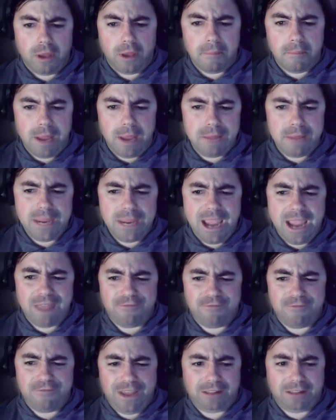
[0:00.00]
may be
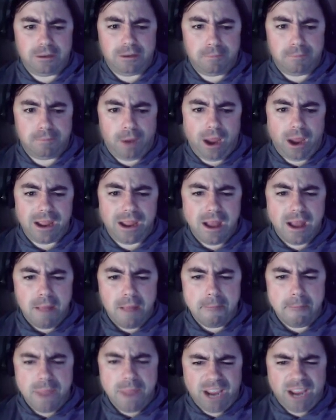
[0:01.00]
affected by
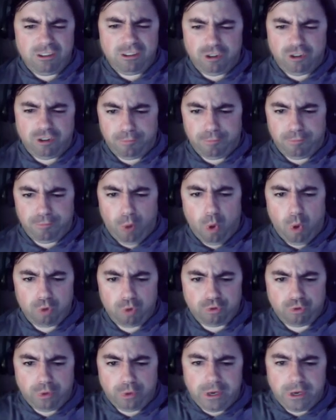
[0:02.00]
massive
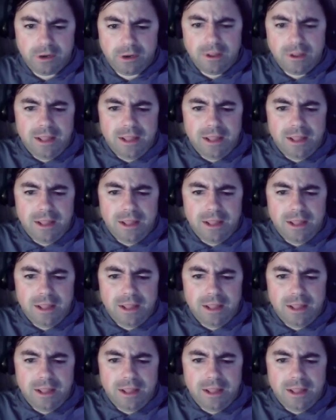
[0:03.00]
poultry